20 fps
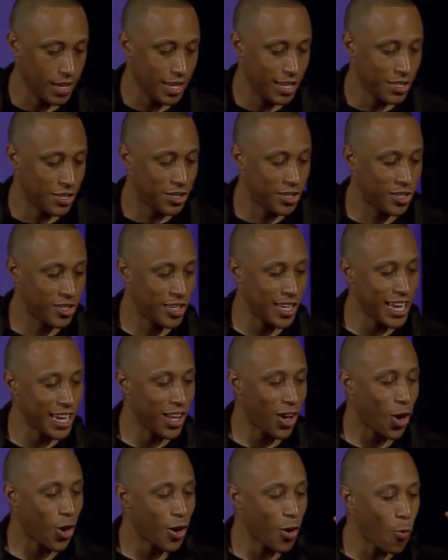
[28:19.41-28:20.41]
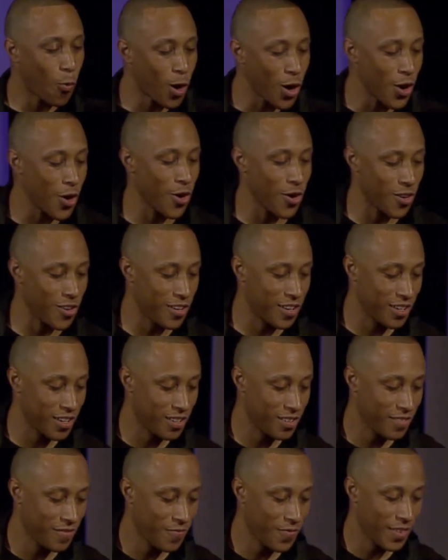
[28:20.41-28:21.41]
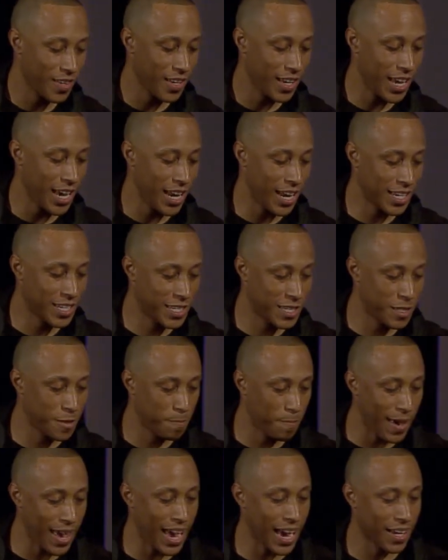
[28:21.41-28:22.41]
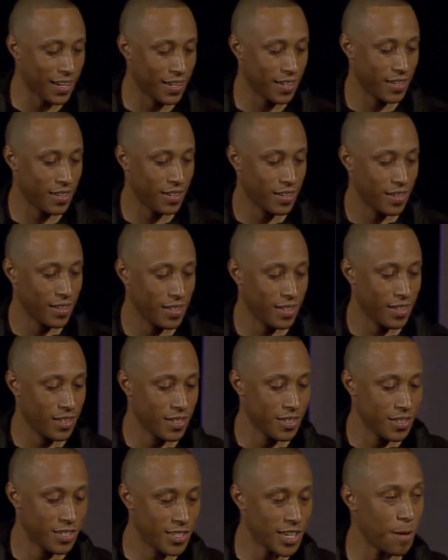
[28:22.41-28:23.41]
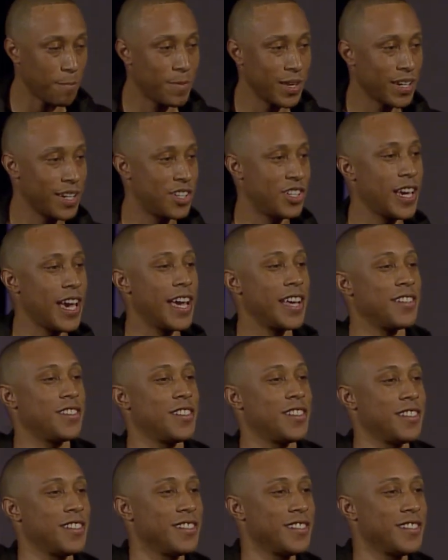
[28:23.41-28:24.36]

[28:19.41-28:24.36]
sit on a word and expect something to change.